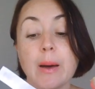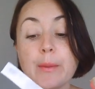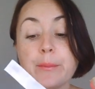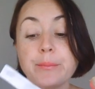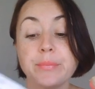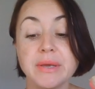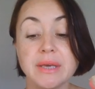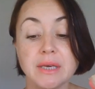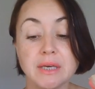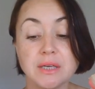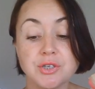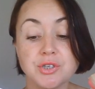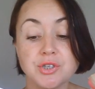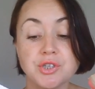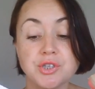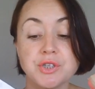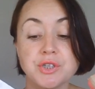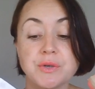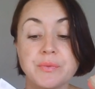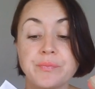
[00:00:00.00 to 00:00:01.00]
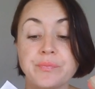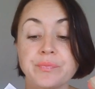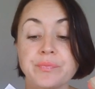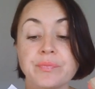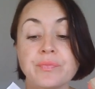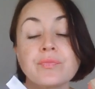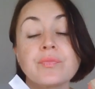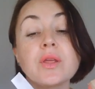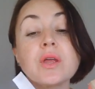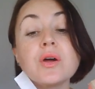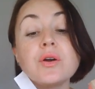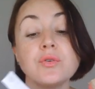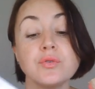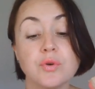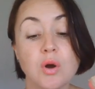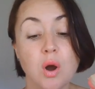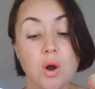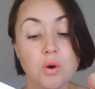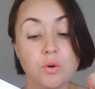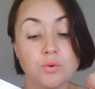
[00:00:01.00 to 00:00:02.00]
peach,
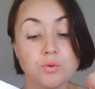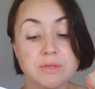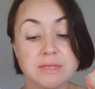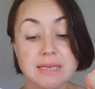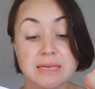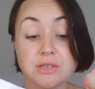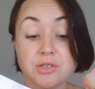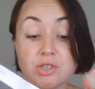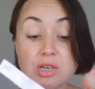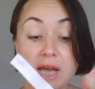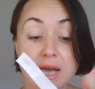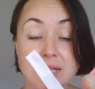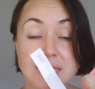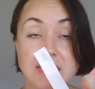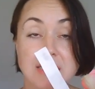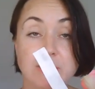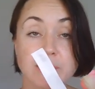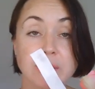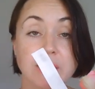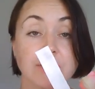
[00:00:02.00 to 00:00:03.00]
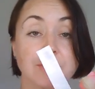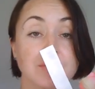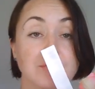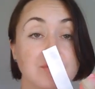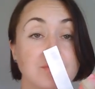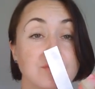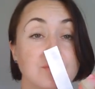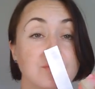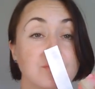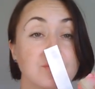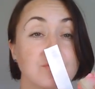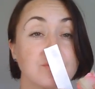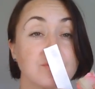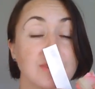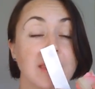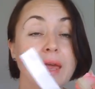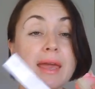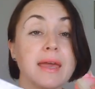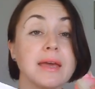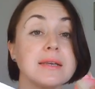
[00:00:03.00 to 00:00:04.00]
rose and jasmine,
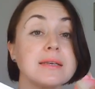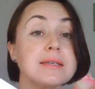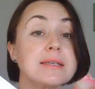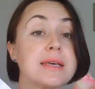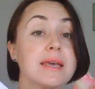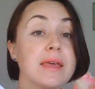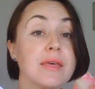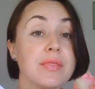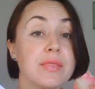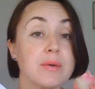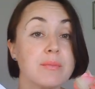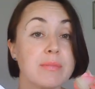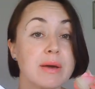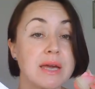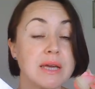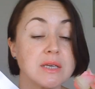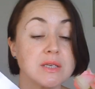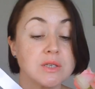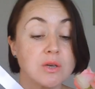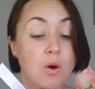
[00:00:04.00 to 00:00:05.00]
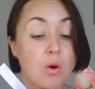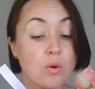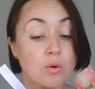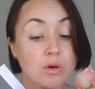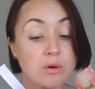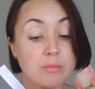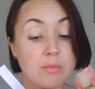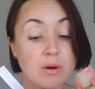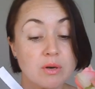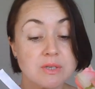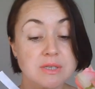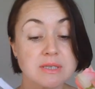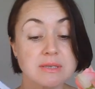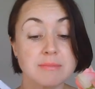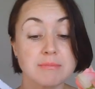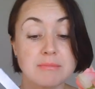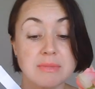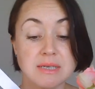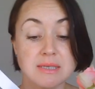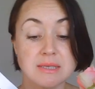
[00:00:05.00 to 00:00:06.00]
and in the base oak moss,
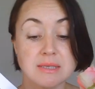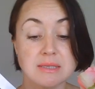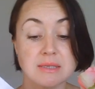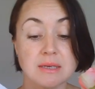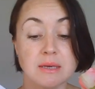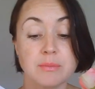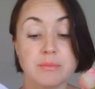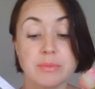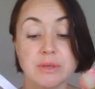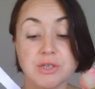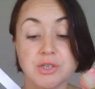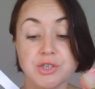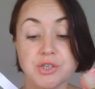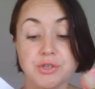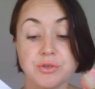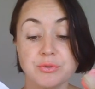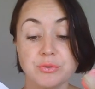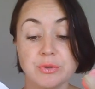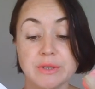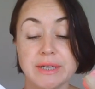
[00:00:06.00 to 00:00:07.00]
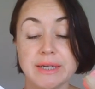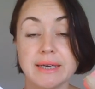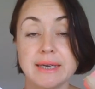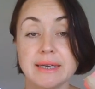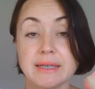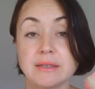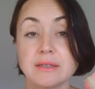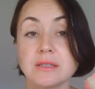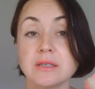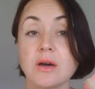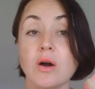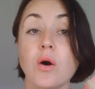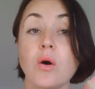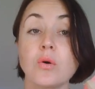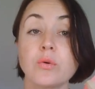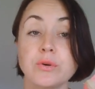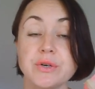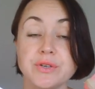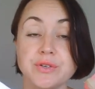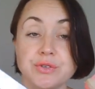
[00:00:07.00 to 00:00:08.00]
musk, patchouli and
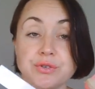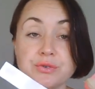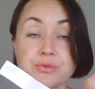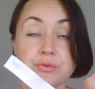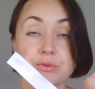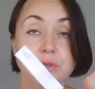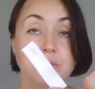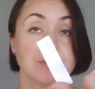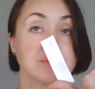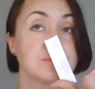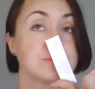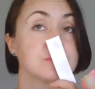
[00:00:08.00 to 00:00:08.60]
orris root.